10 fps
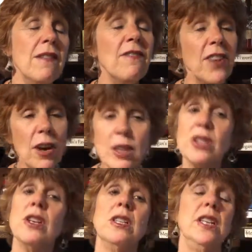varies
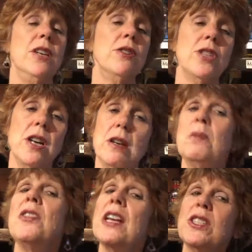on a teeter-totter,
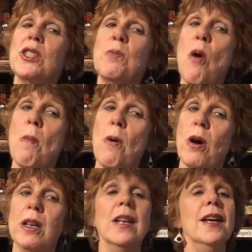but that's a small
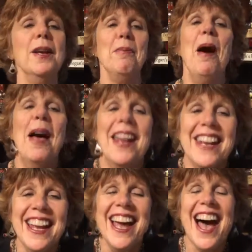part.
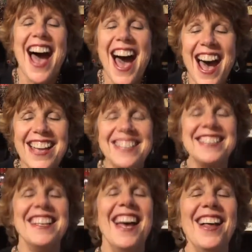I
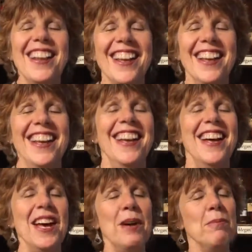sell
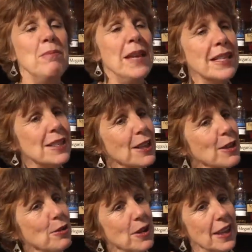men's
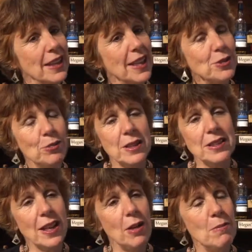clothing. That's what we
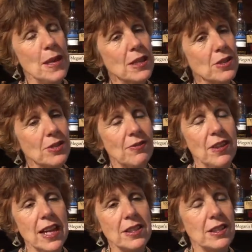sell. Men's
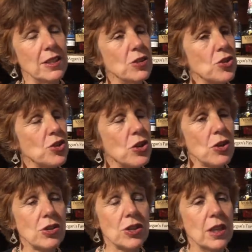vests and
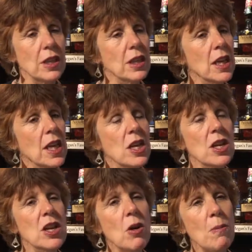shirts. And,
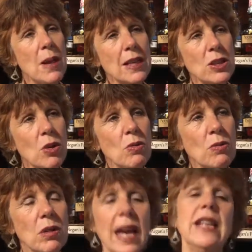men don't
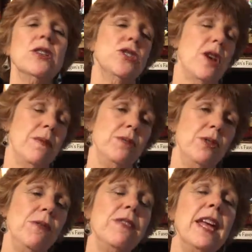like to shop.
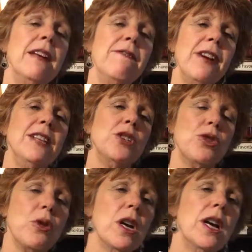So if they can find a
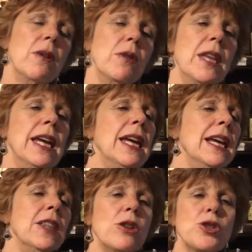shortcut where they can
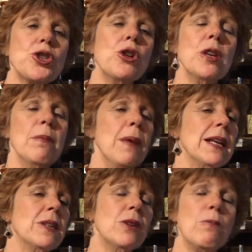get their shirt and get
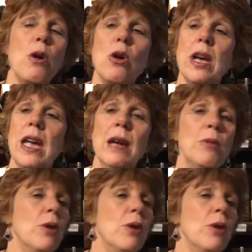back to their ball game or